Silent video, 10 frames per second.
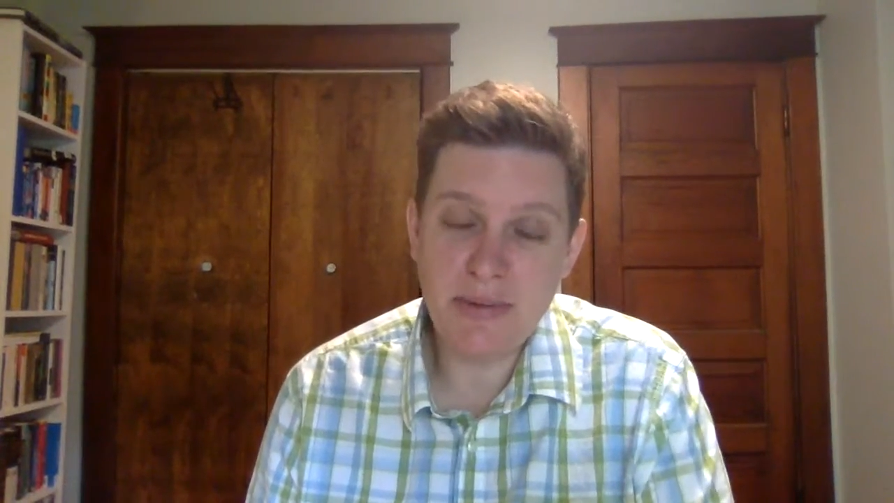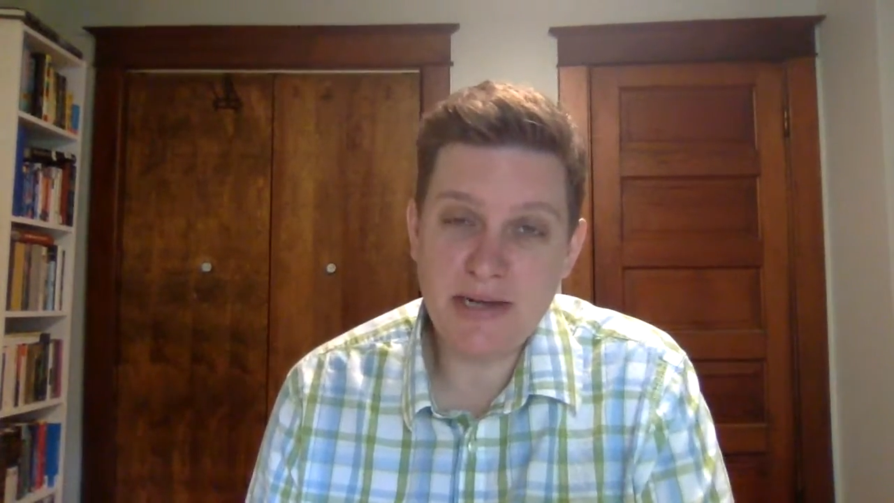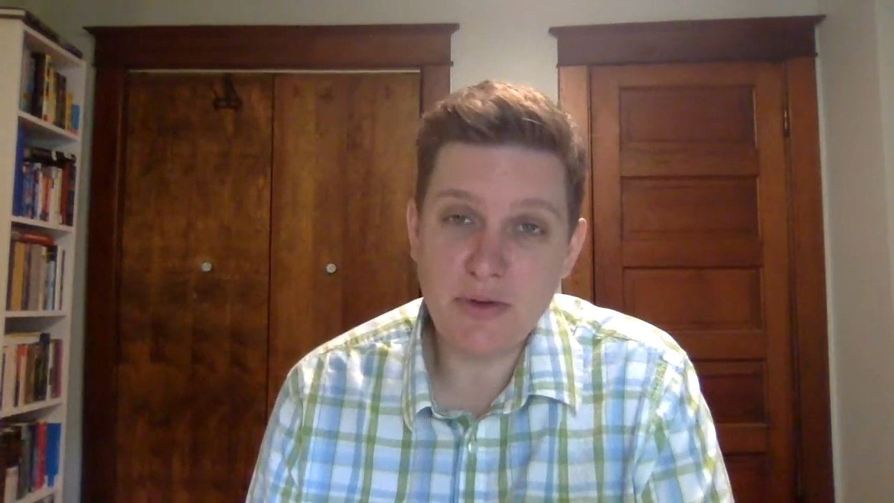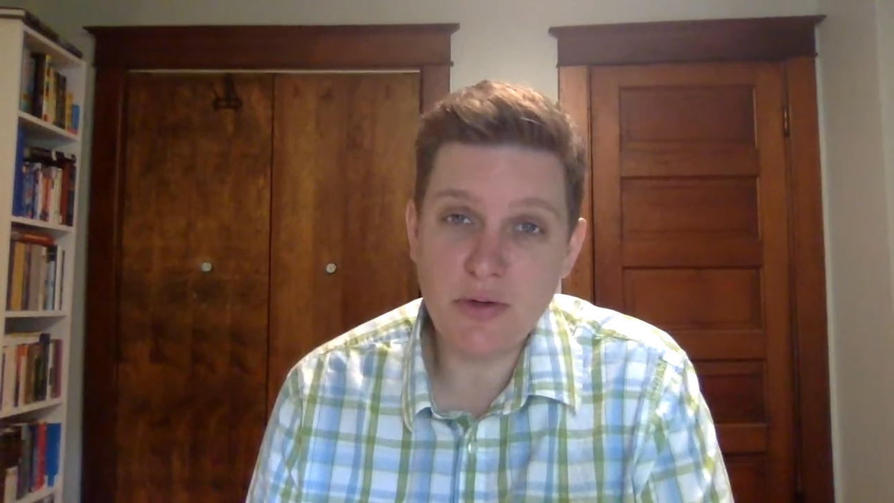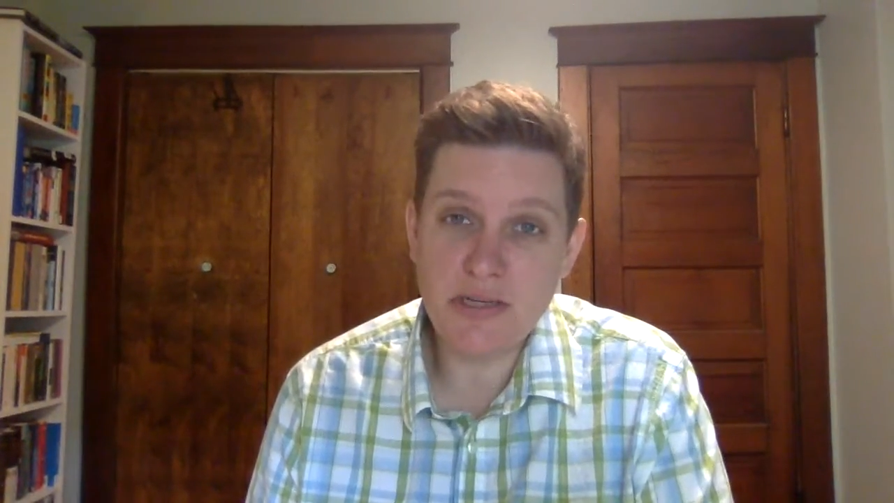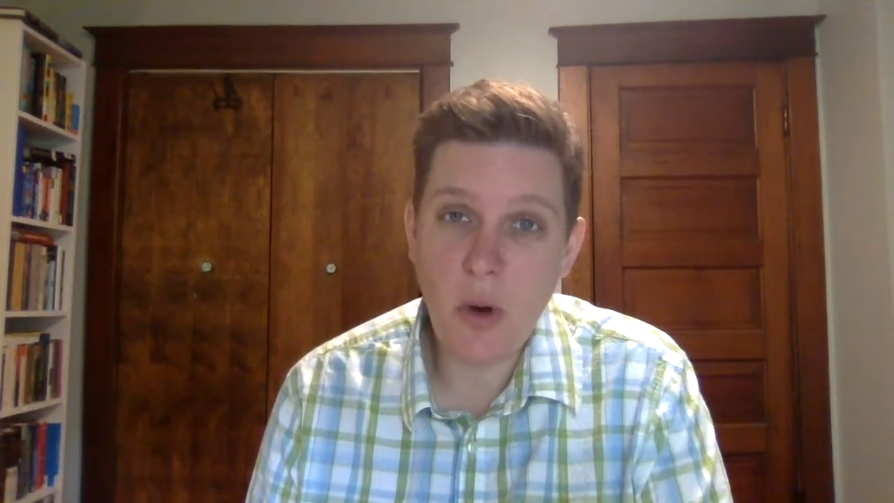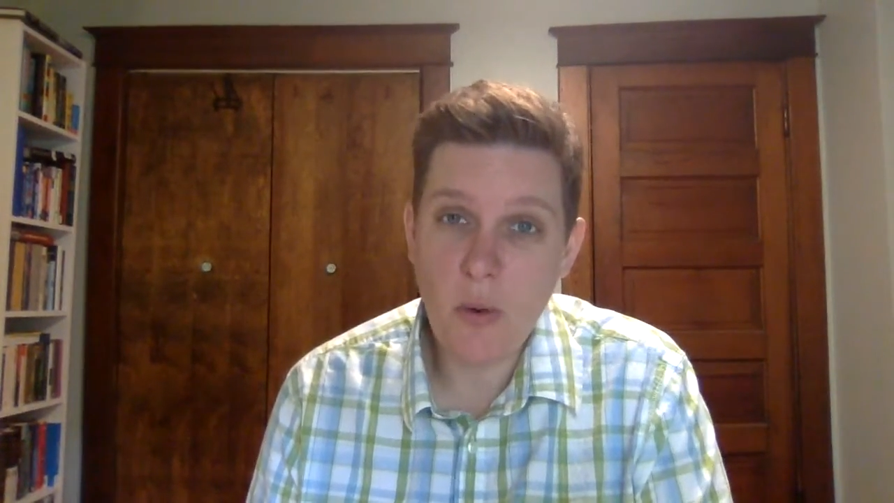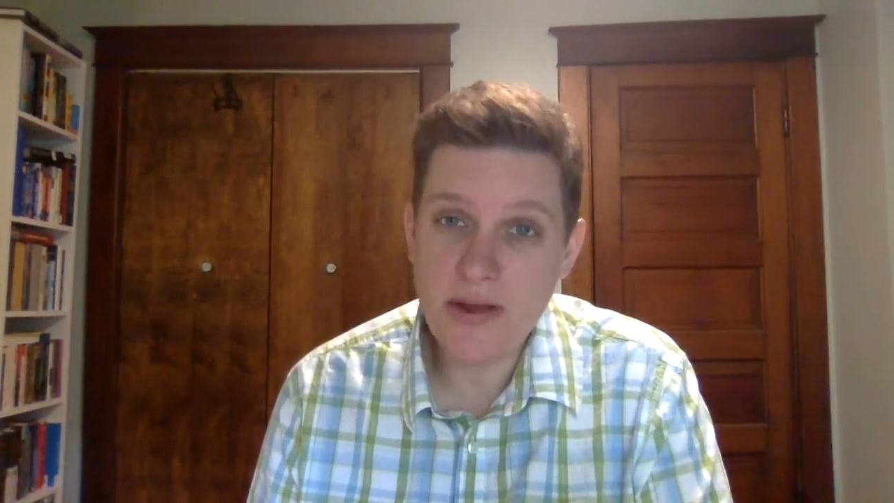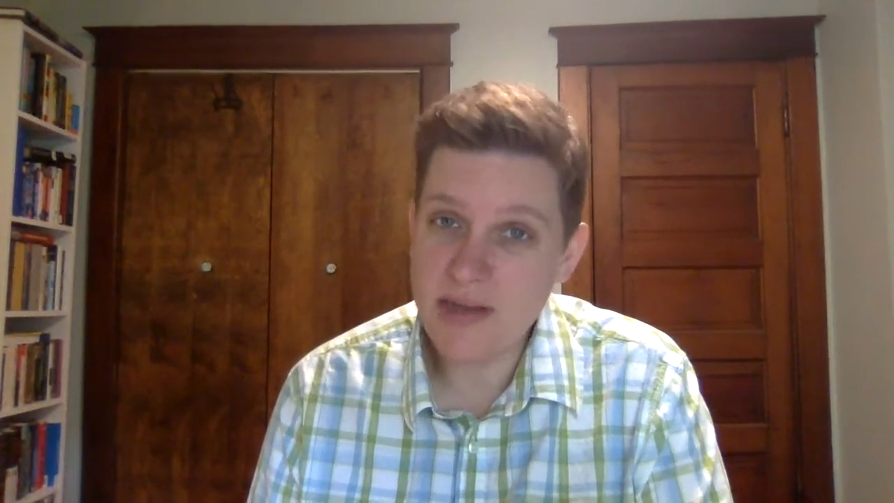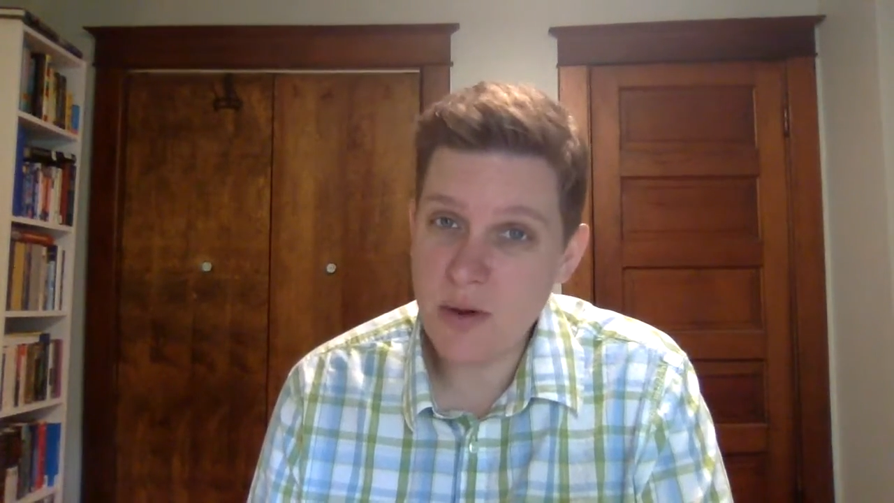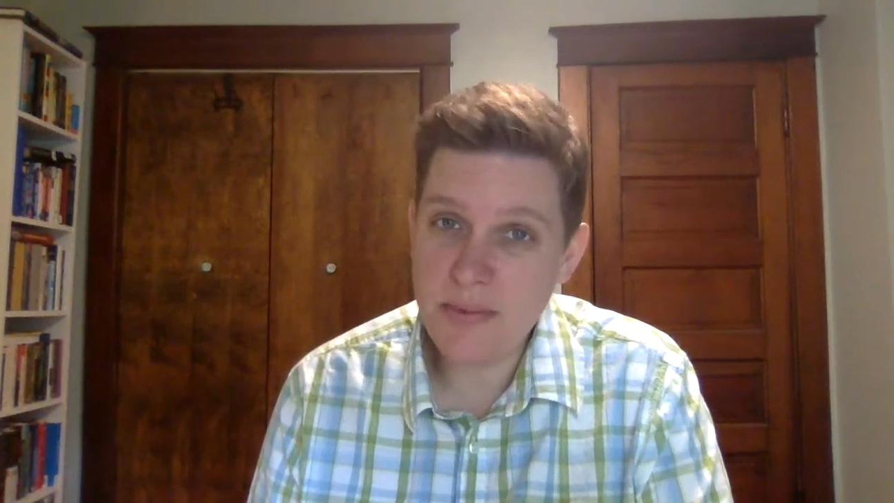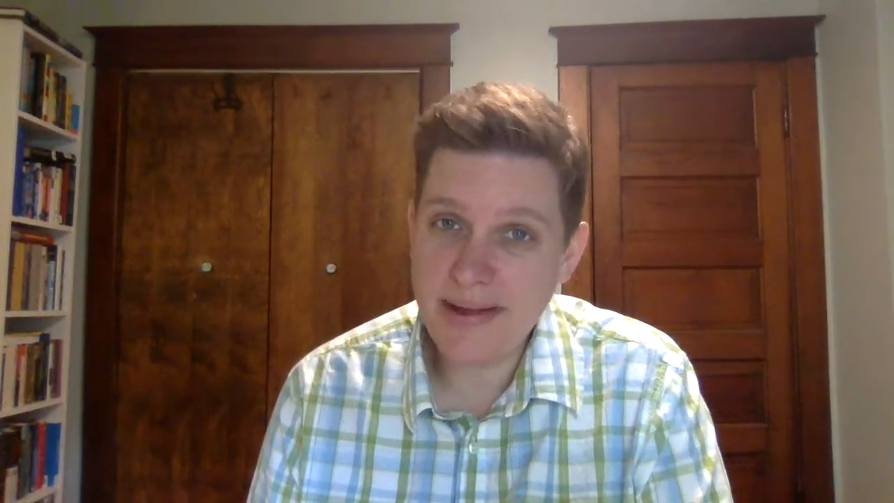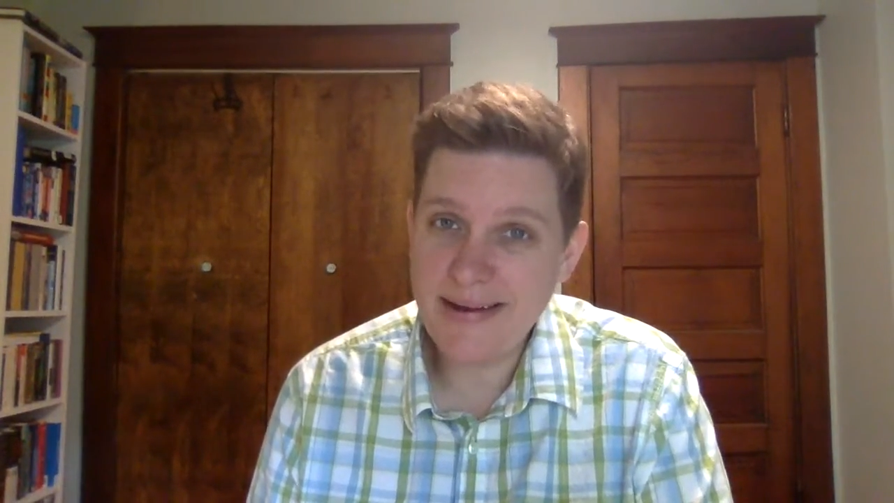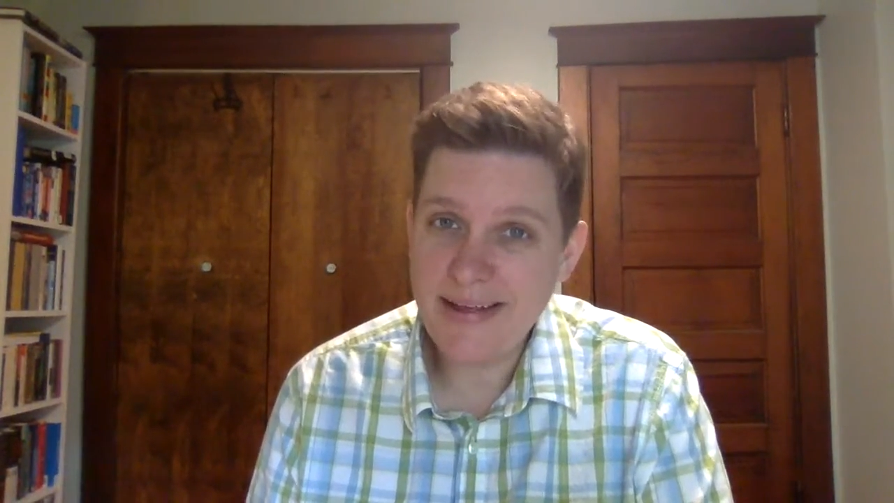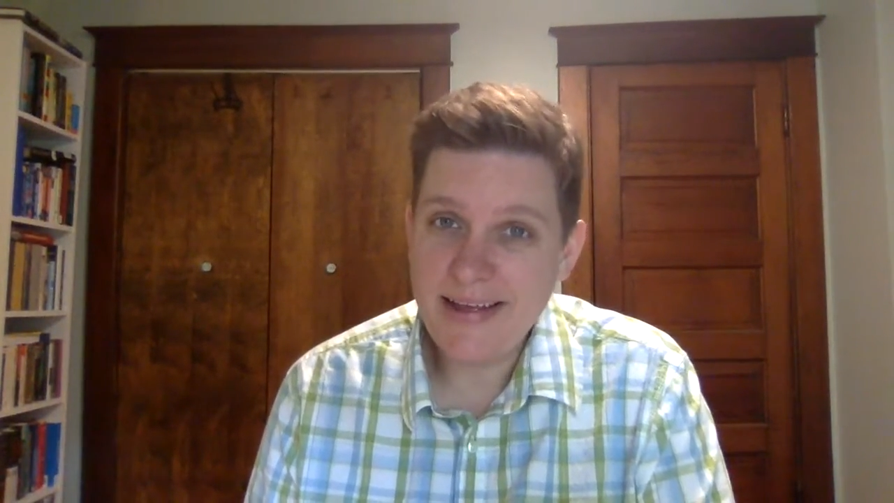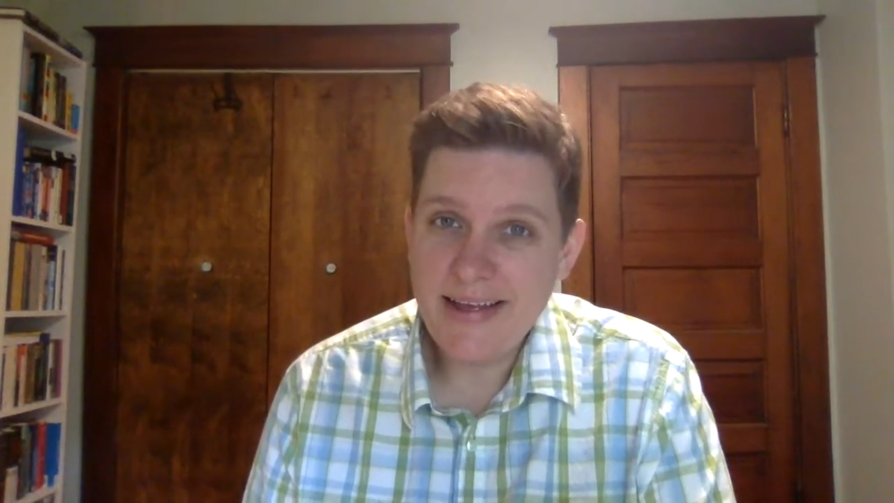My door is always open,